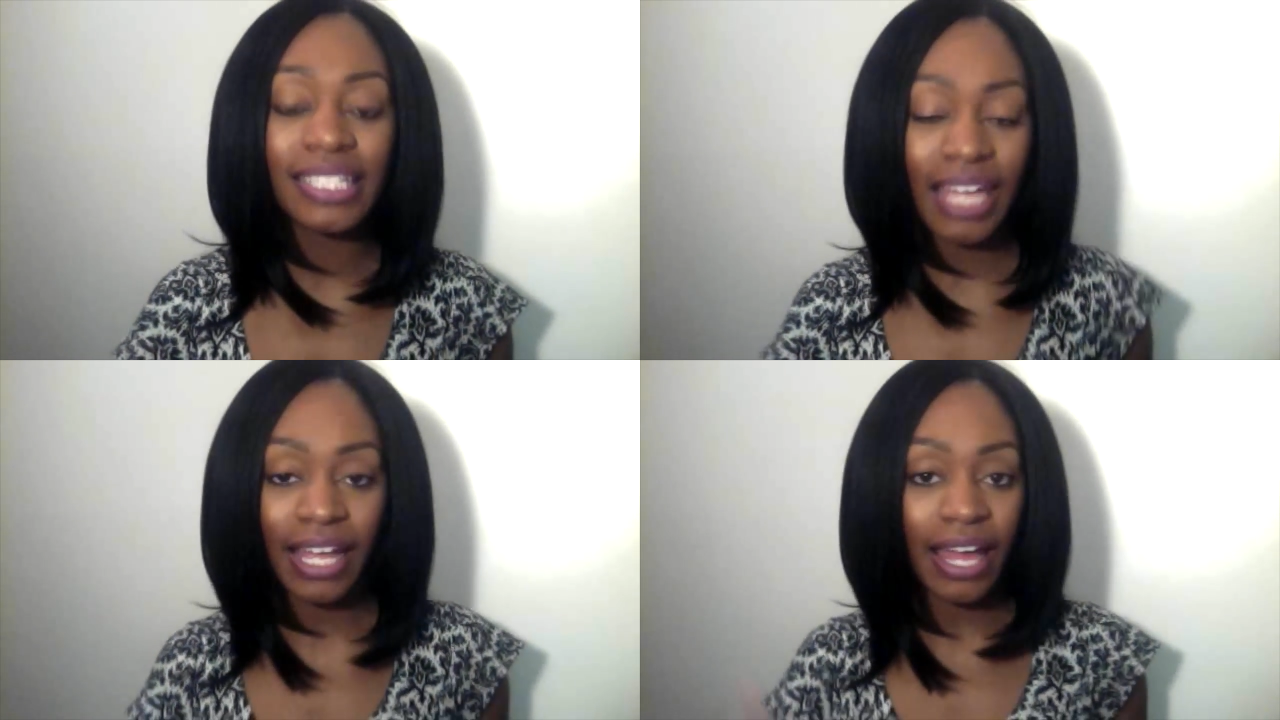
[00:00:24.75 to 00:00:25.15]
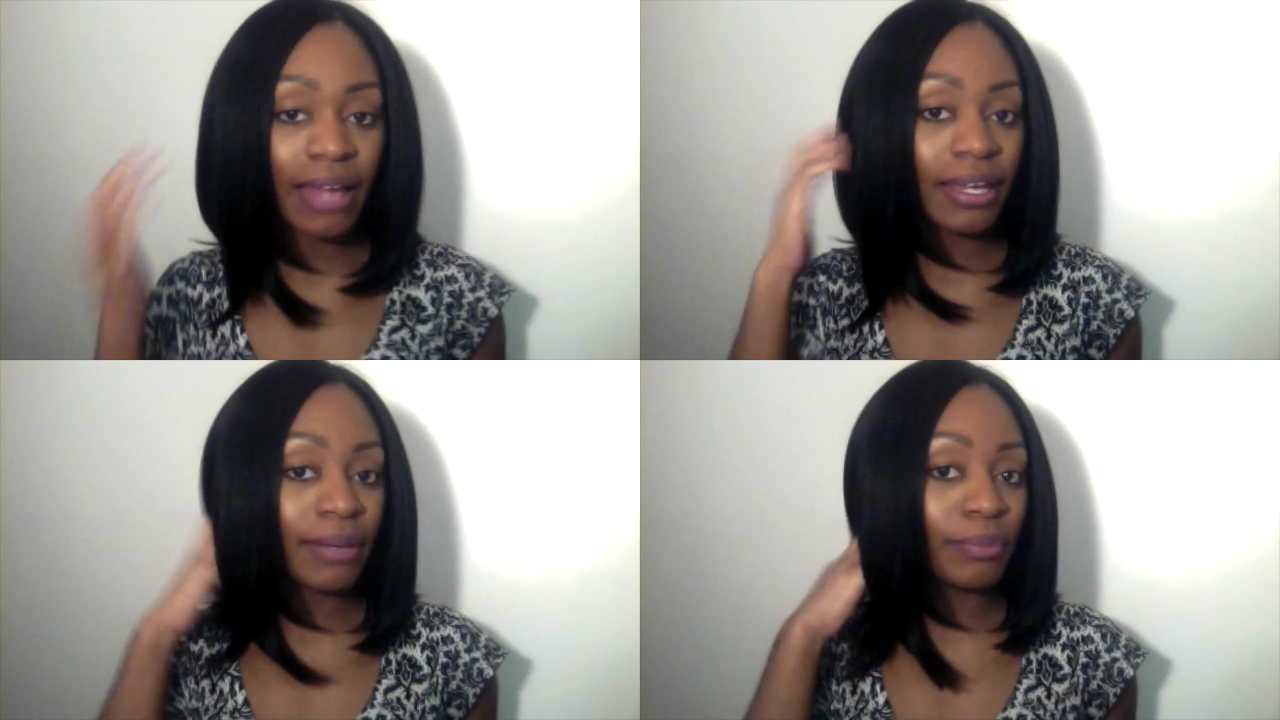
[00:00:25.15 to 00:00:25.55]
today
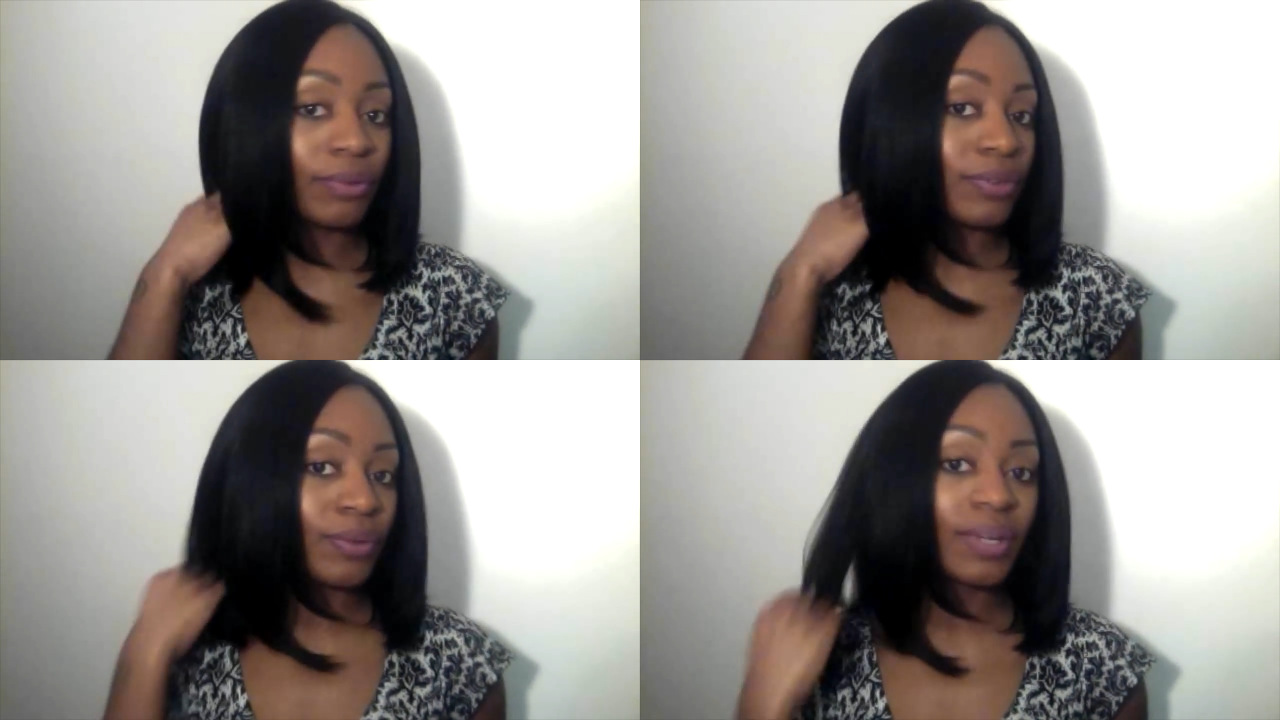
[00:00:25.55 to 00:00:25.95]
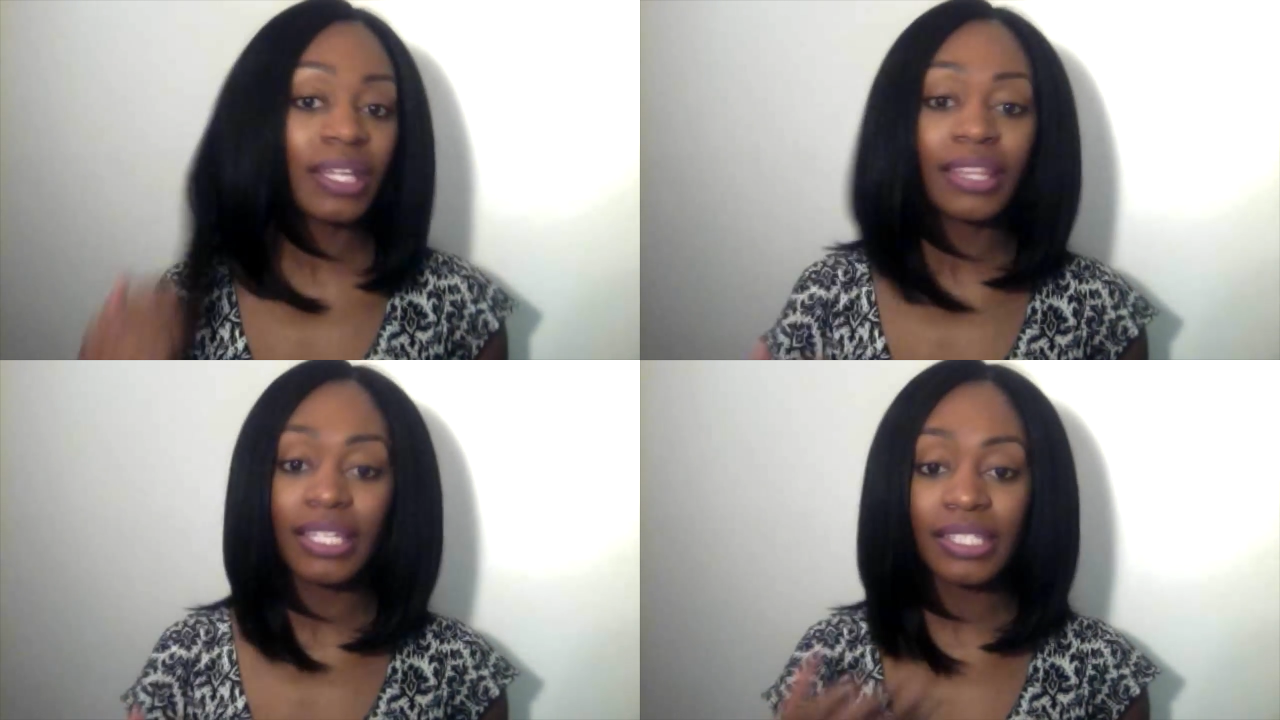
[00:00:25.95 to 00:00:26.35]
I am
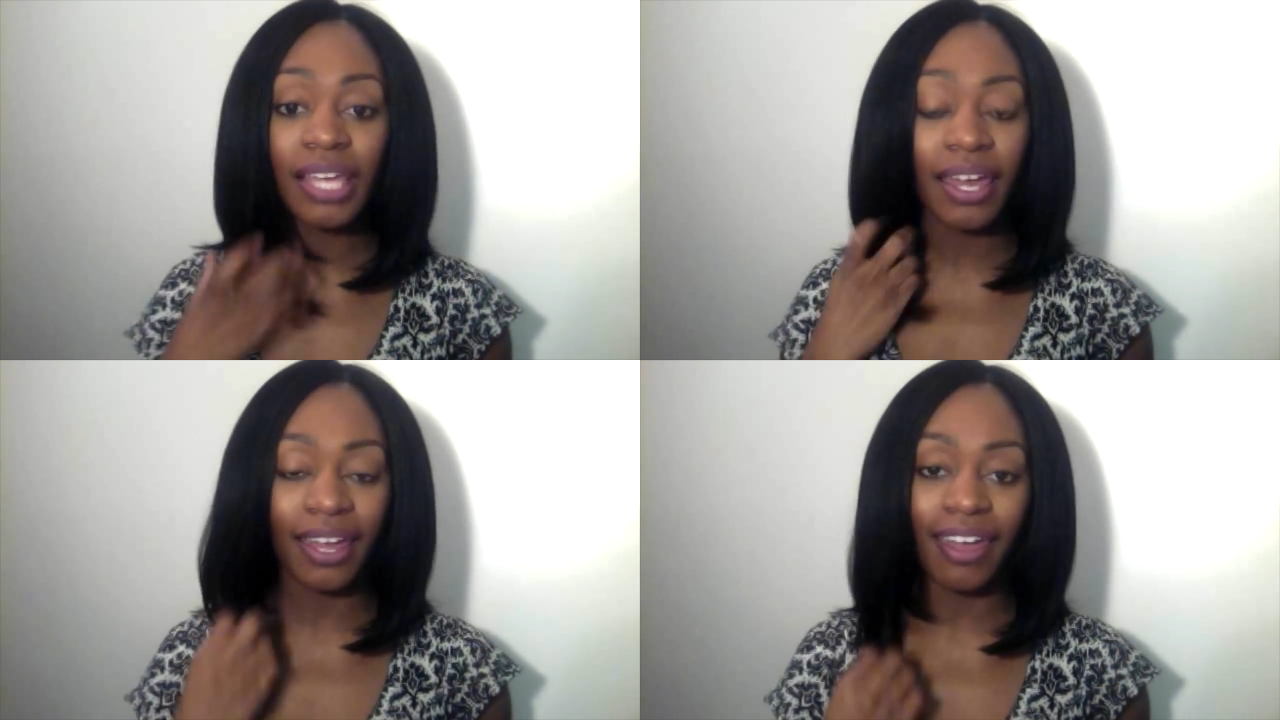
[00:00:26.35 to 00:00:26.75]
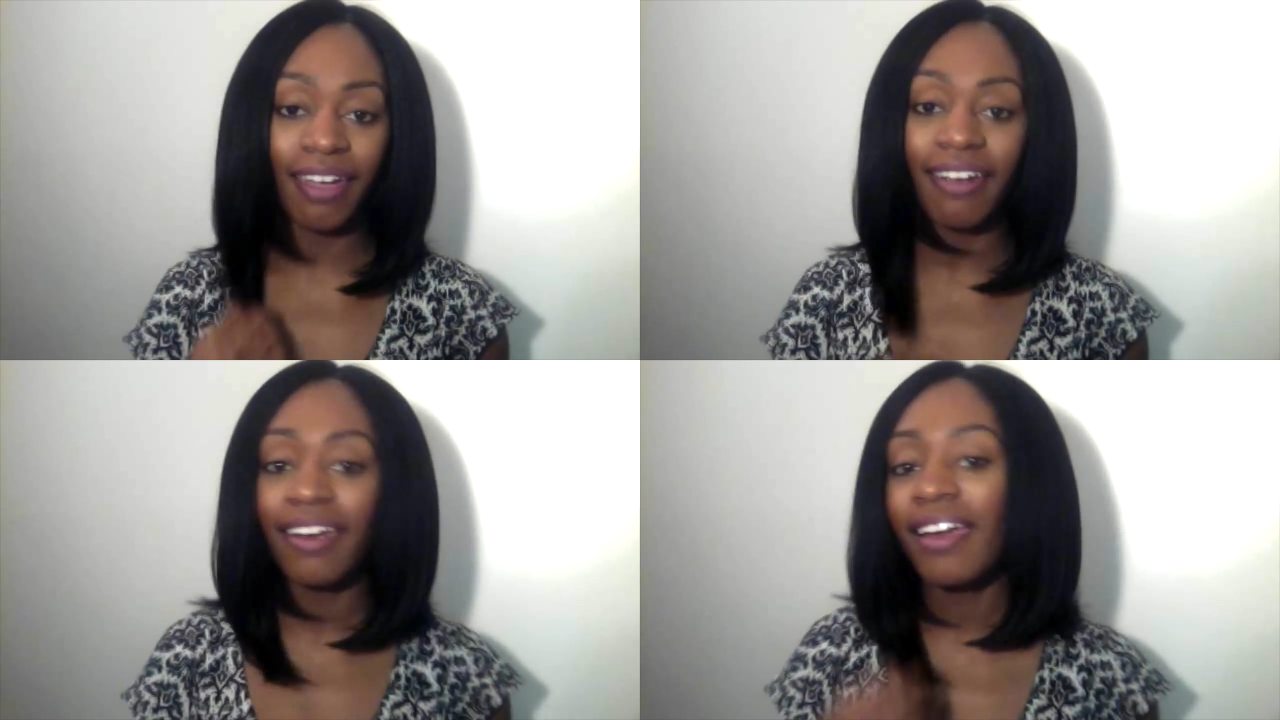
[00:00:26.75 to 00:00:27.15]
reviewing this
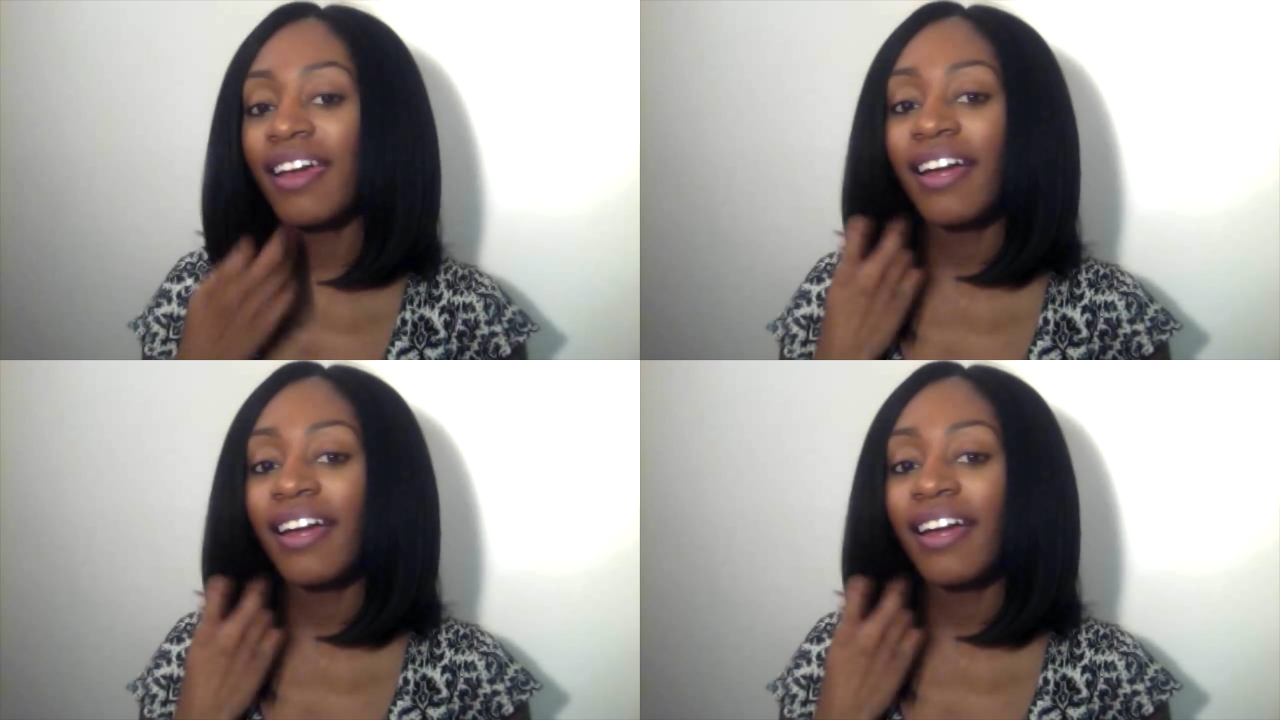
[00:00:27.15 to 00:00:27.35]
hair.